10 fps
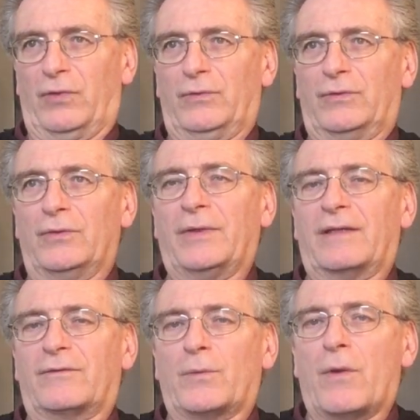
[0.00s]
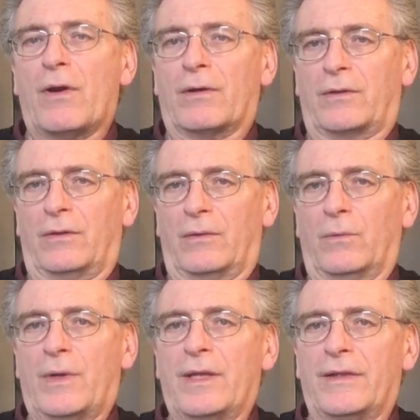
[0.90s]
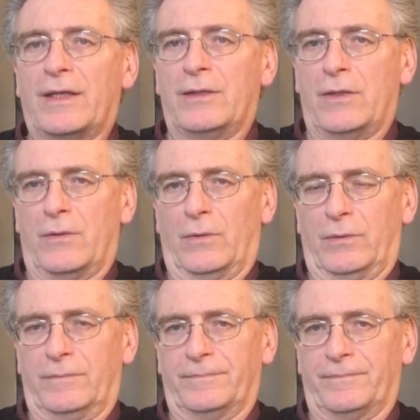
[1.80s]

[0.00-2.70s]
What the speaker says: do its work within you